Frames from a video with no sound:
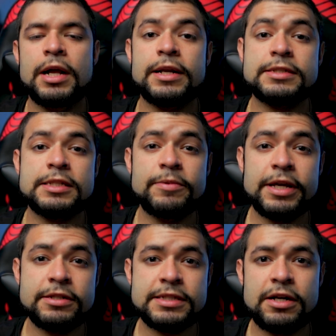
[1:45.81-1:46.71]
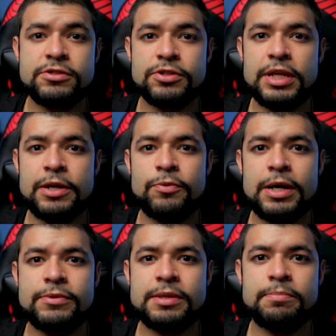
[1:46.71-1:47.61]
Now something else I also like when
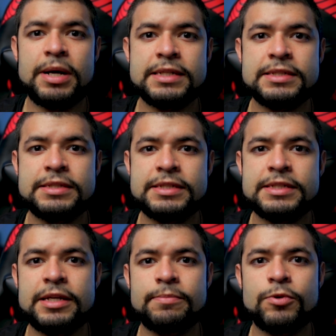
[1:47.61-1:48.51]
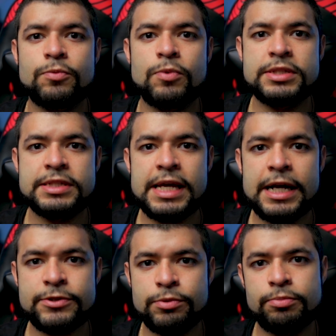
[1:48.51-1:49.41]
I was unboxing this gimbal was the
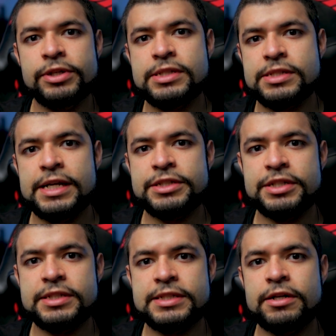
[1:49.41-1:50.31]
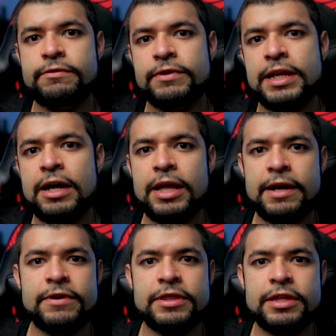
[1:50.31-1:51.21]
actual presentation itself and how
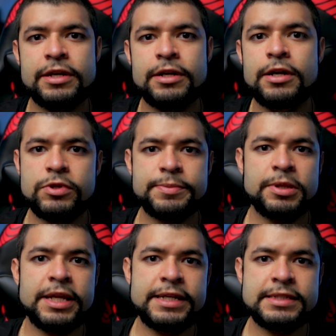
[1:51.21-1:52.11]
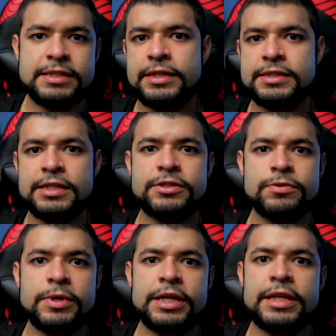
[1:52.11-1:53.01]
everything was placed in such
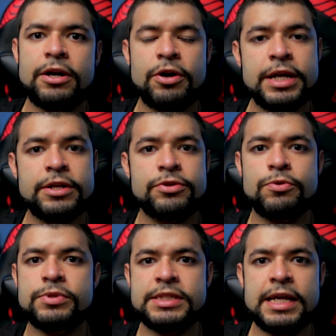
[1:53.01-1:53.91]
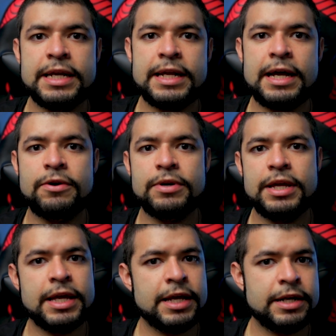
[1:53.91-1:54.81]
a way that all you had to do was take it out,
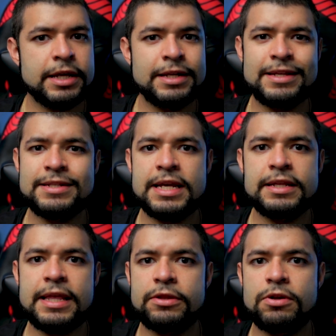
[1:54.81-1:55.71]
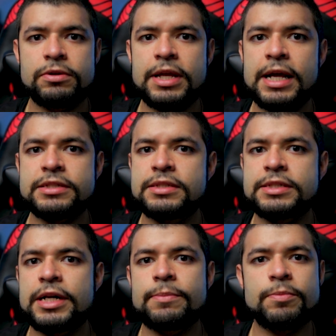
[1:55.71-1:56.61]
and it didn't take that long to actually
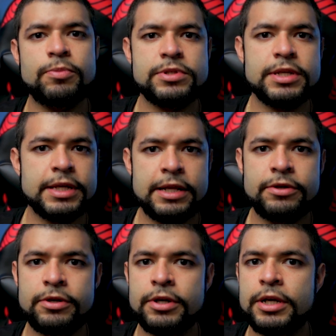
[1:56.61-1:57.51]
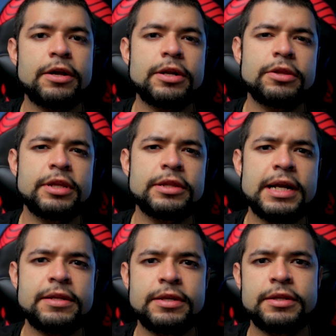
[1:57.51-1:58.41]
set up and put together. Now another thing that
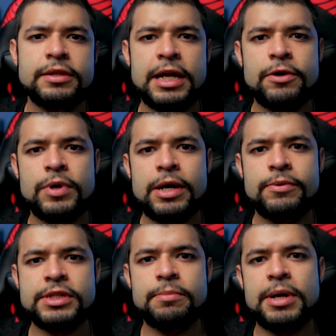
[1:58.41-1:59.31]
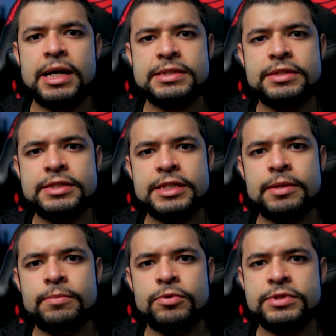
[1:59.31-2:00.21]
I did like when I was unboxing this
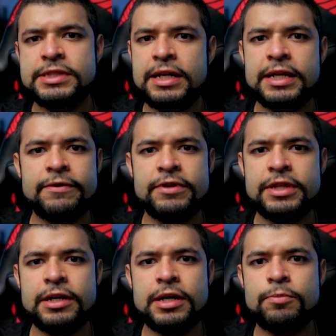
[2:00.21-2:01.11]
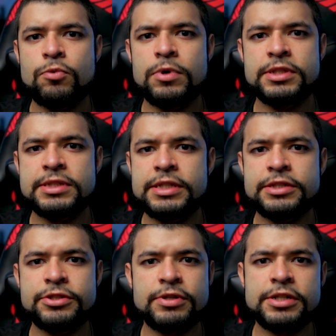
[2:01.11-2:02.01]
gimbal and setting everything up was the
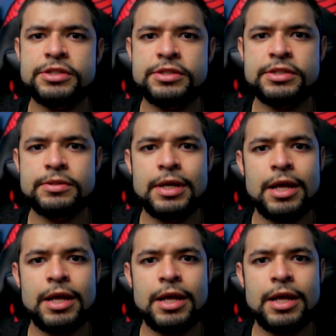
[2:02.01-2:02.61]
instructions